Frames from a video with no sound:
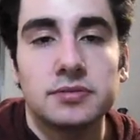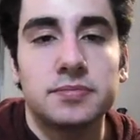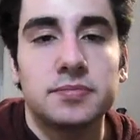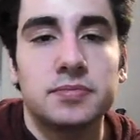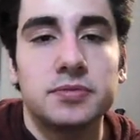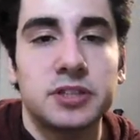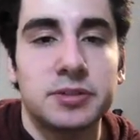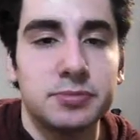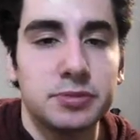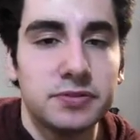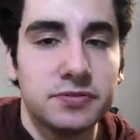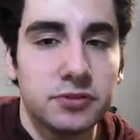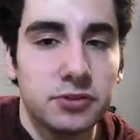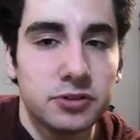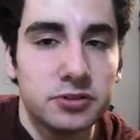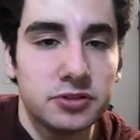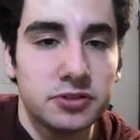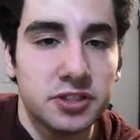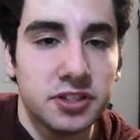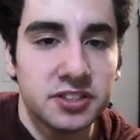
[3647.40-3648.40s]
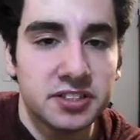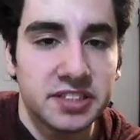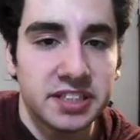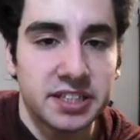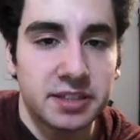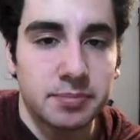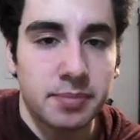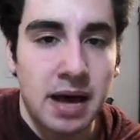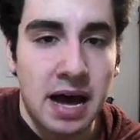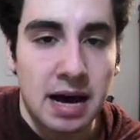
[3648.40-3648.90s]
Number
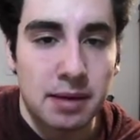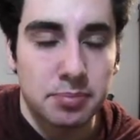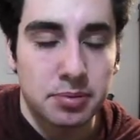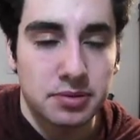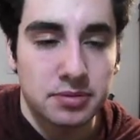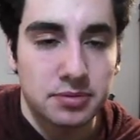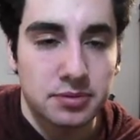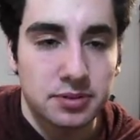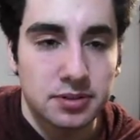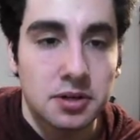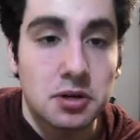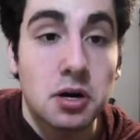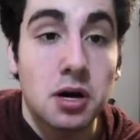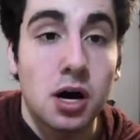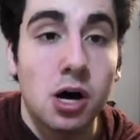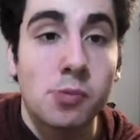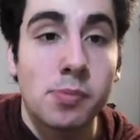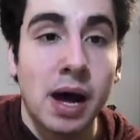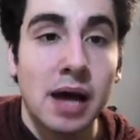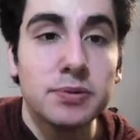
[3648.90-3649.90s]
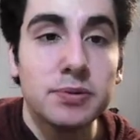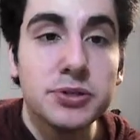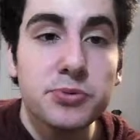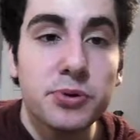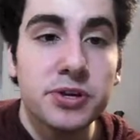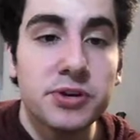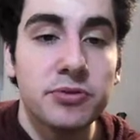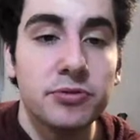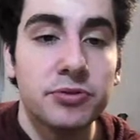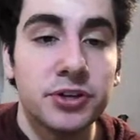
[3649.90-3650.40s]
413, map. A map is
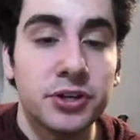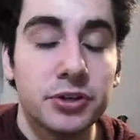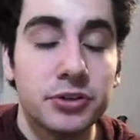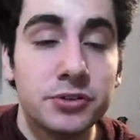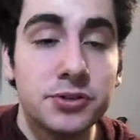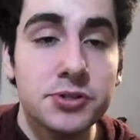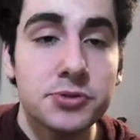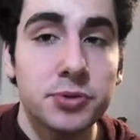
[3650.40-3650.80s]
what you use